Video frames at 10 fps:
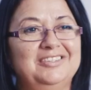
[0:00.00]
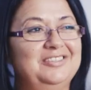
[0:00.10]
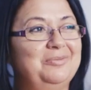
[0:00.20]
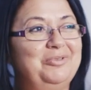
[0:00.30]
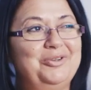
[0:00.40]

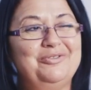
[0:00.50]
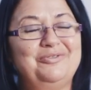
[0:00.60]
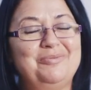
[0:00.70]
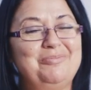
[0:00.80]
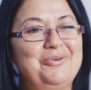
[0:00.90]
He's a
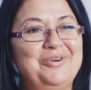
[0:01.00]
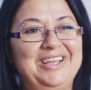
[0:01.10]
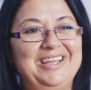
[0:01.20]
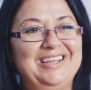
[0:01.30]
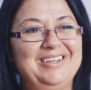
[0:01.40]
beautiful
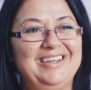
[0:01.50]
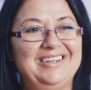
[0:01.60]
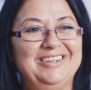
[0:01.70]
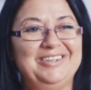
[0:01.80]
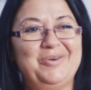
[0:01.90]
boy,
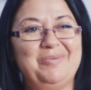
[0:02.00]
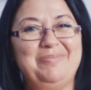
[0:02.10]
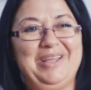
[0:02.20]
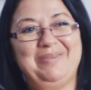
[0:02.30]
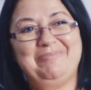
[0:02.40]
and I know I'm
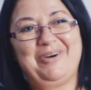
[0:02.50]
being